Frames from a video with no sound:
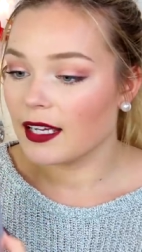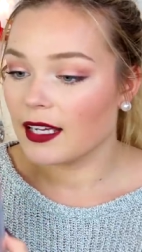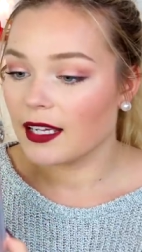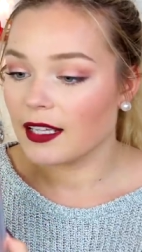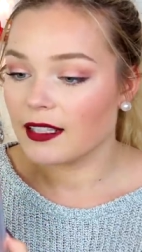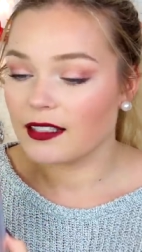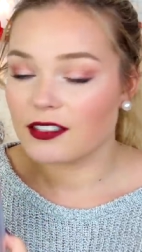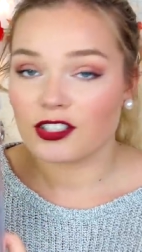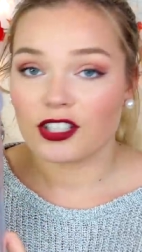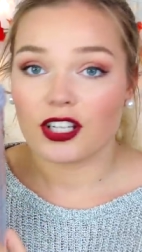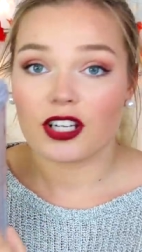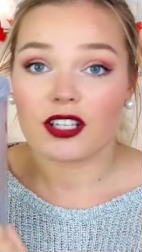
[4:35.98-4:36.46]

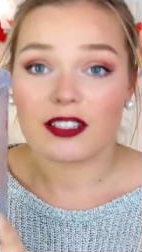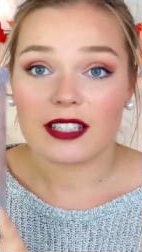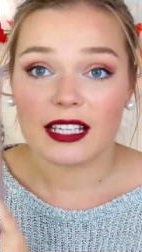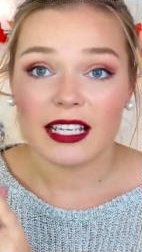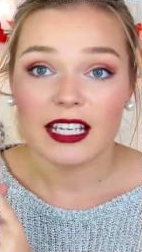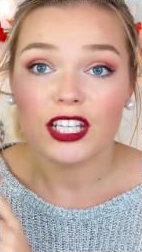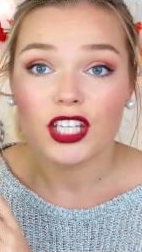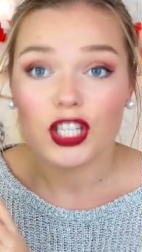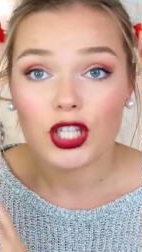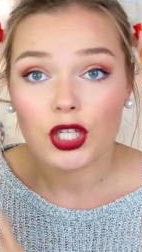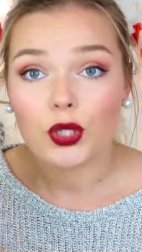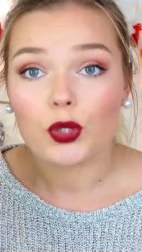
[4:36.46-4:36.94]
it's just a
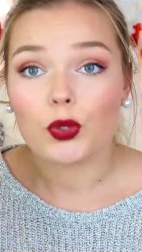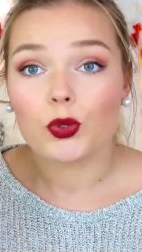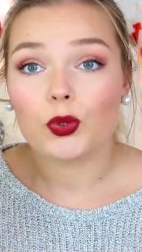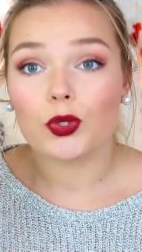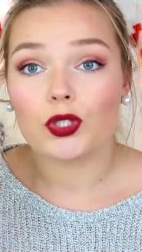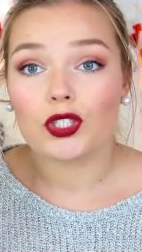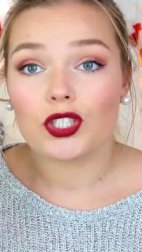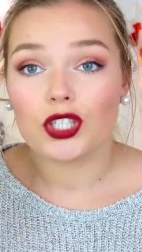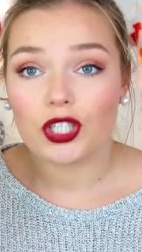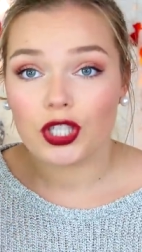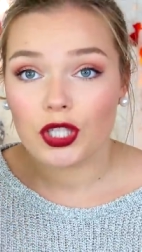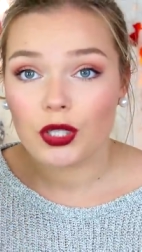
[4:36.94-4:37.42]

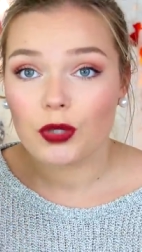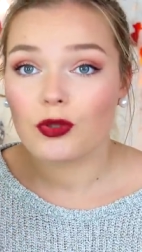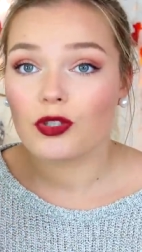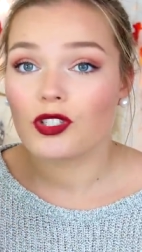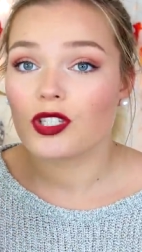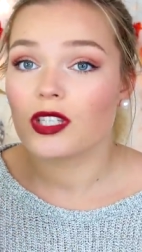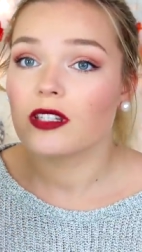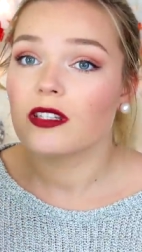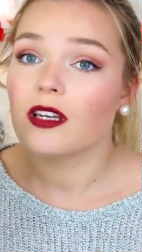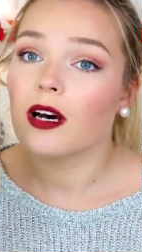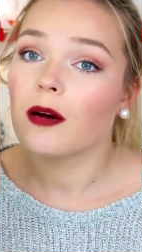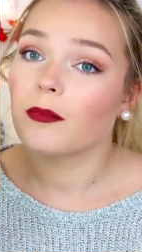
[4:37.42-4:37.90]
huge, huge
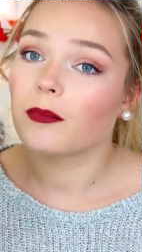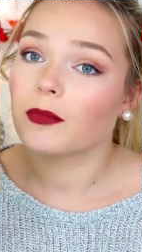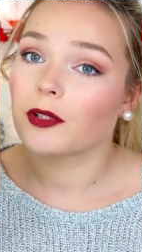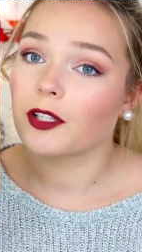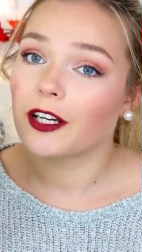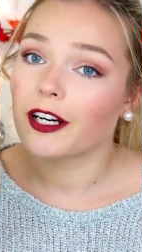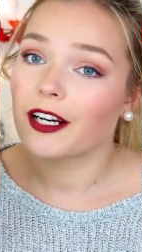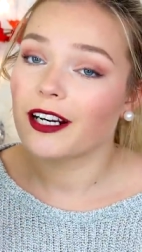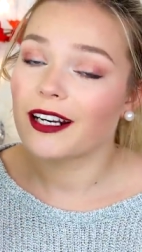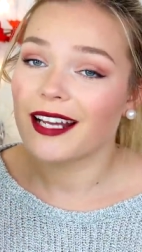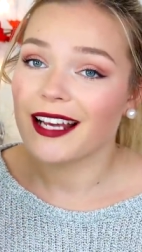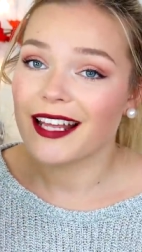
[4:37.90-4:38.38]

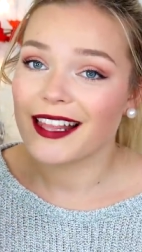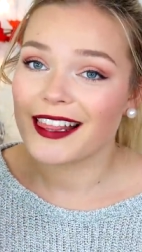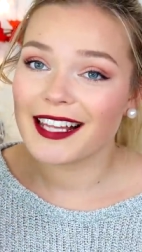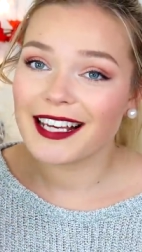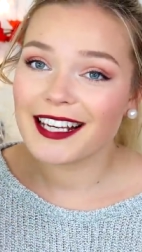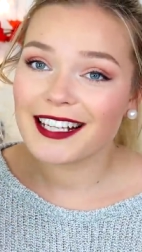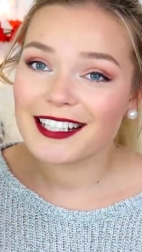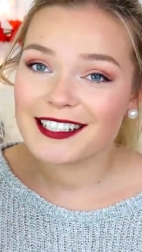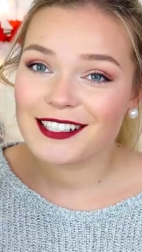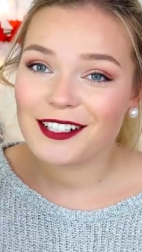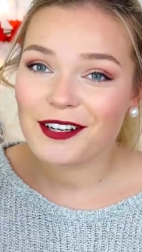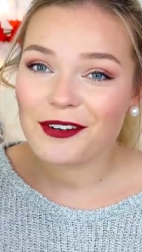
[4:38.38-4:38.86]
tumbler and I
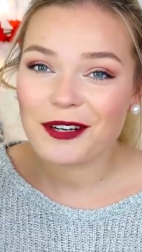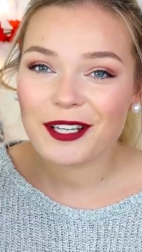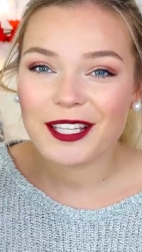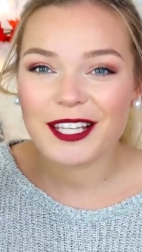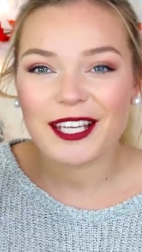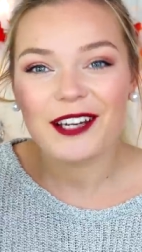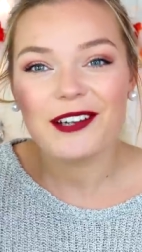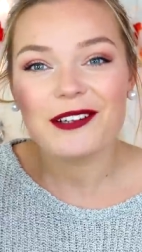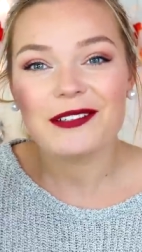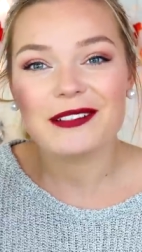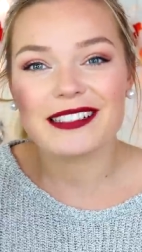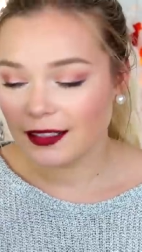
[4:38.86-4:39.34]
think it's so
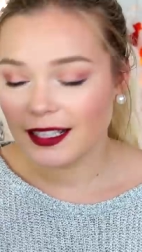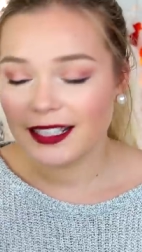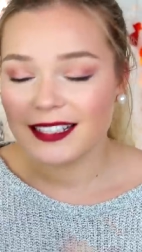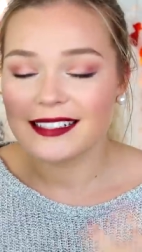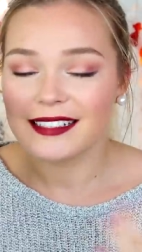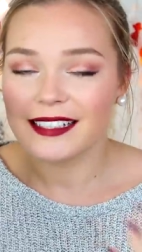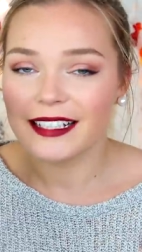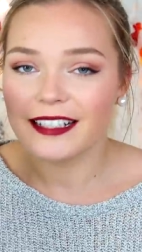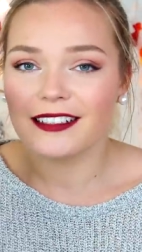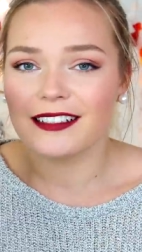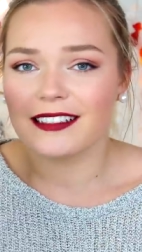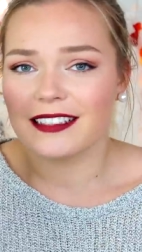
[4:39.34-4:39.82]
cute. Like
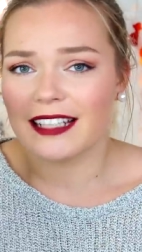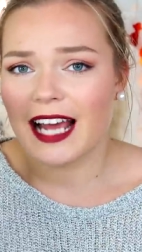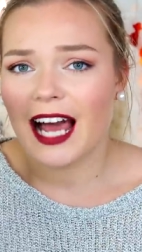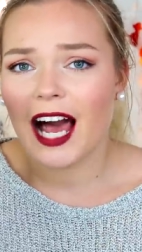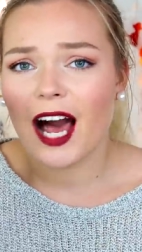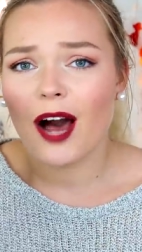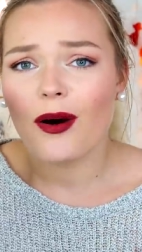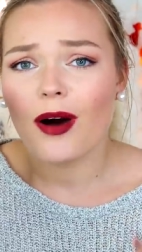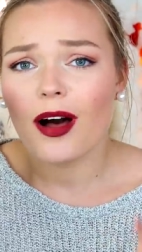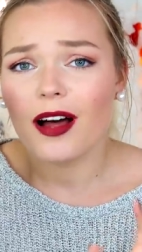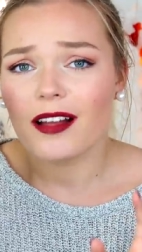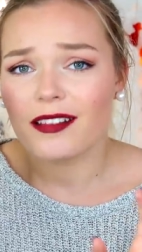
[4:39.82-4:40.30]
seriously,
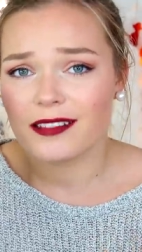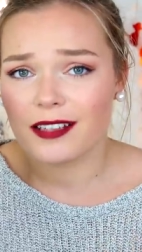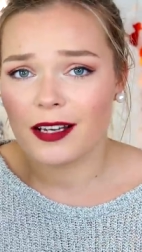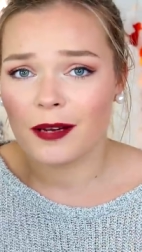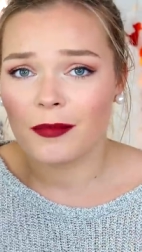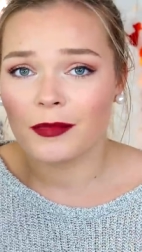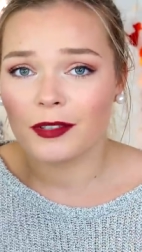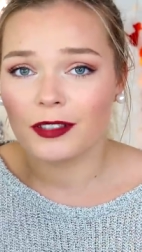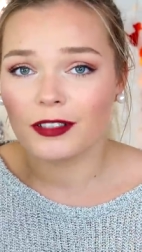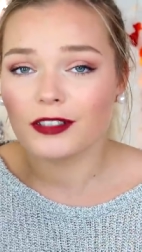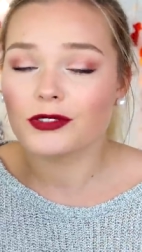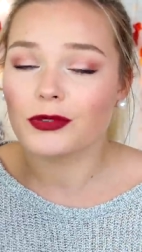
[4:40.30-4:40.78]
how
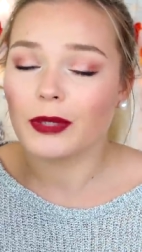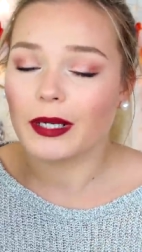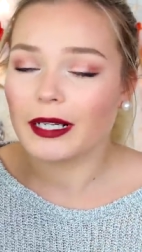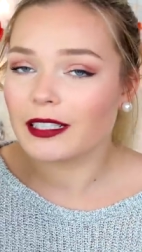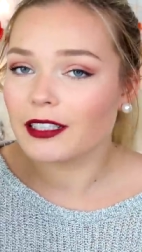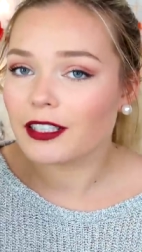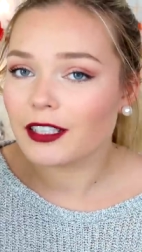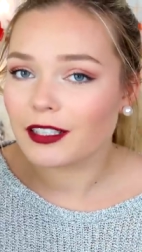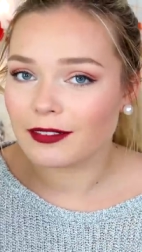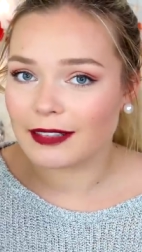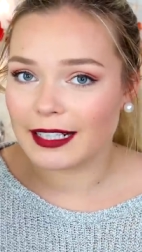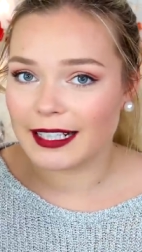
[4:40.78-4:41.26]
autumnal do I
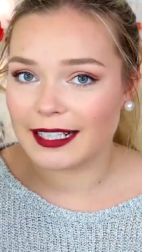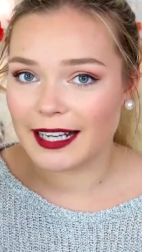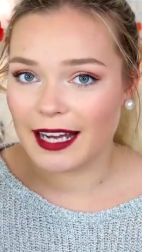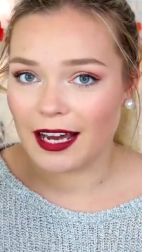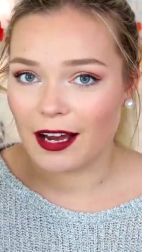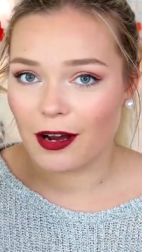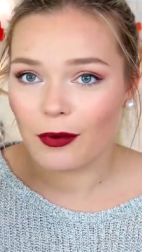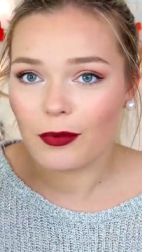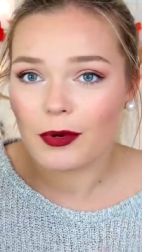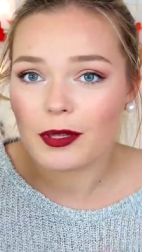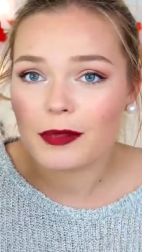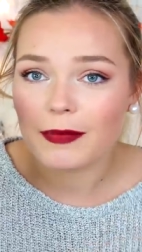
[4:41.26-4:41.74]
look right
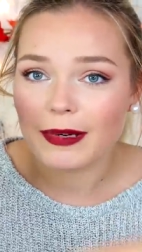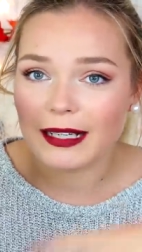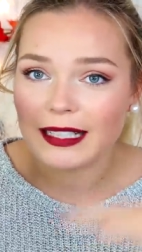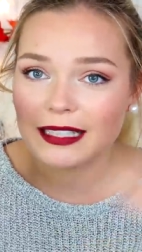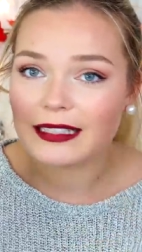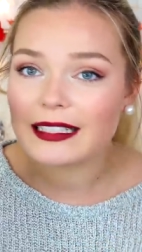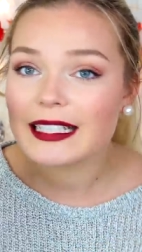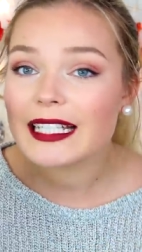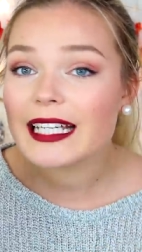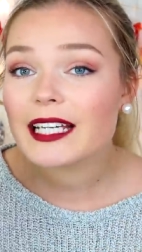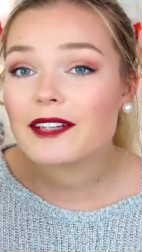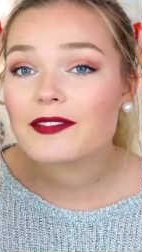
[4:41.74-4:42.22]
now with my
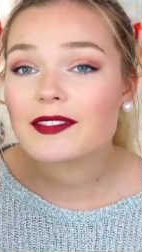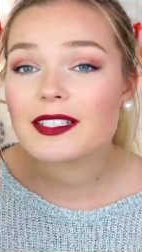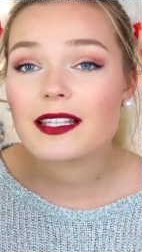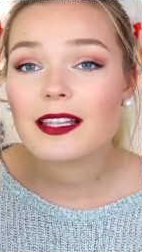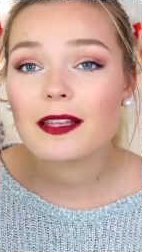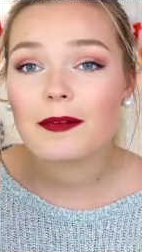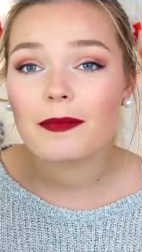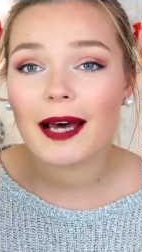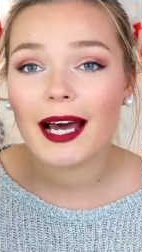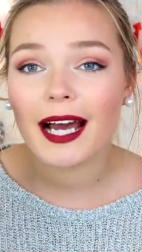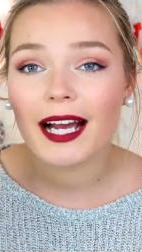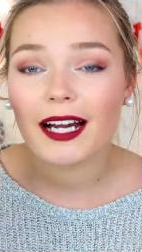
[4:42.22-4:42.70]
leaves in
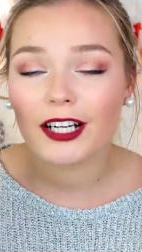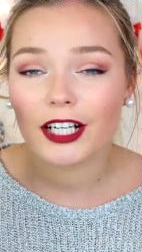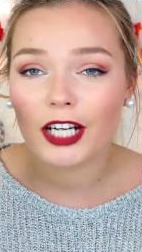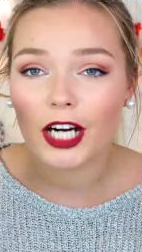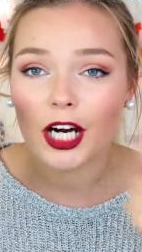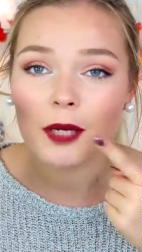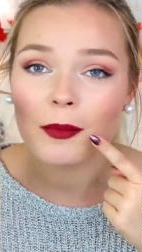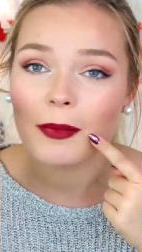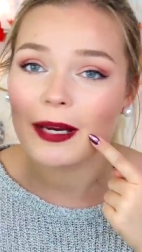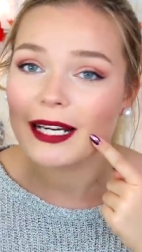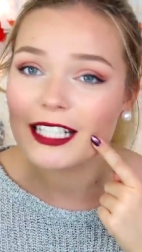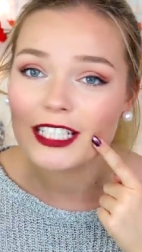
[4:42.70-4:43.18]
the
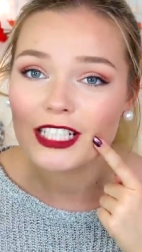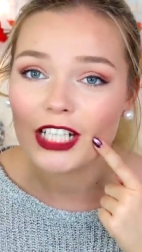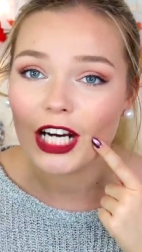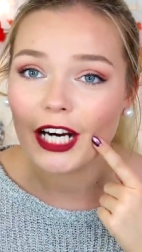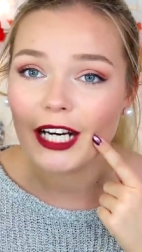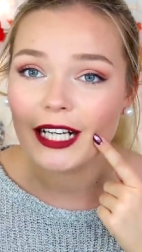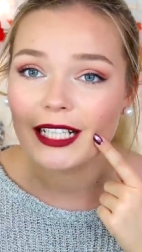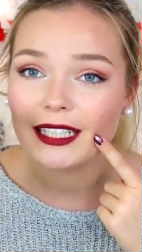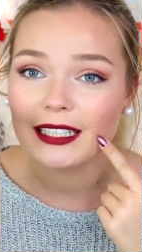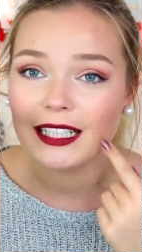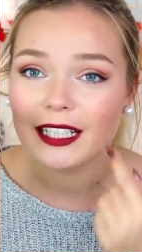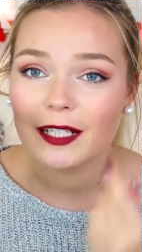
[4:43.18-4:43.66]
background, my
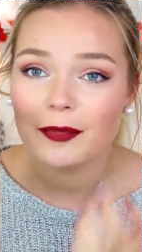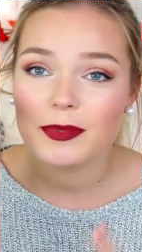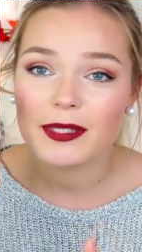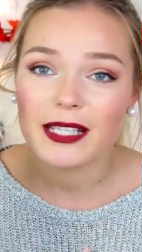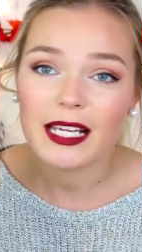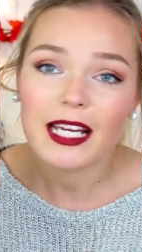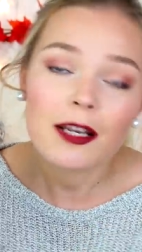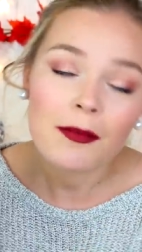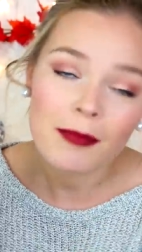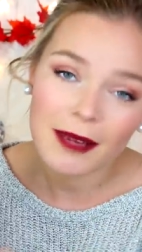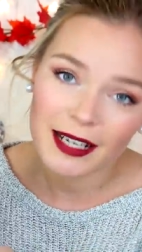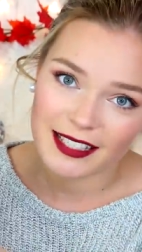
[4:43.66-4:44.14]
dark lips,
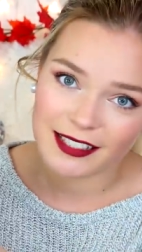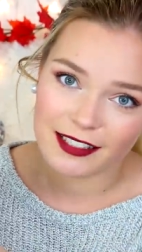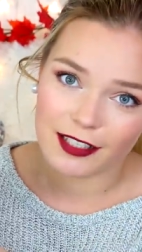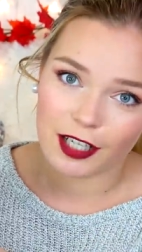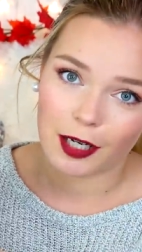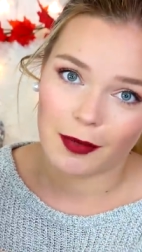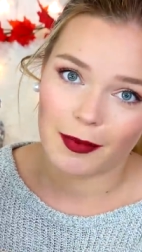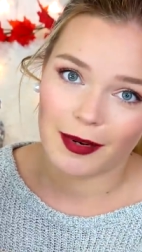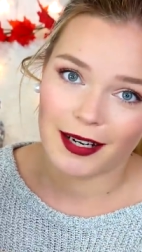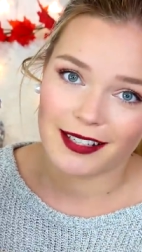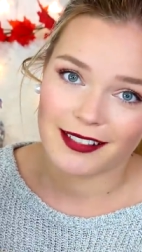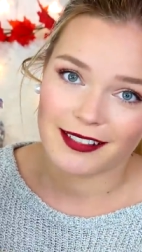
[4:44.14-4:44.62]
and my
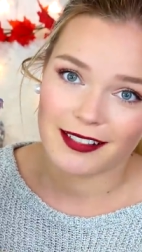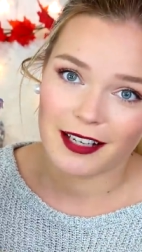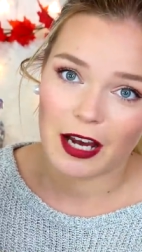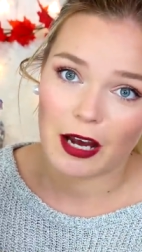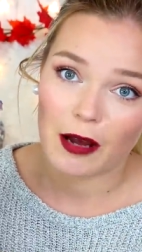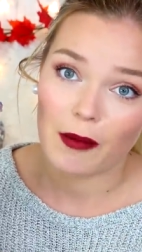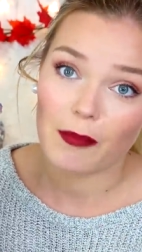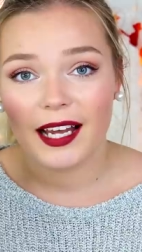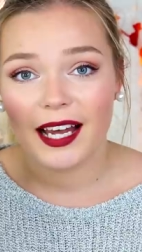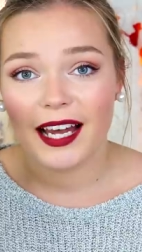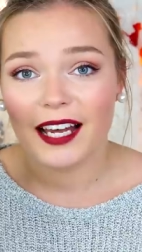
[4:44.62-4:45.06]
Starbucks cup?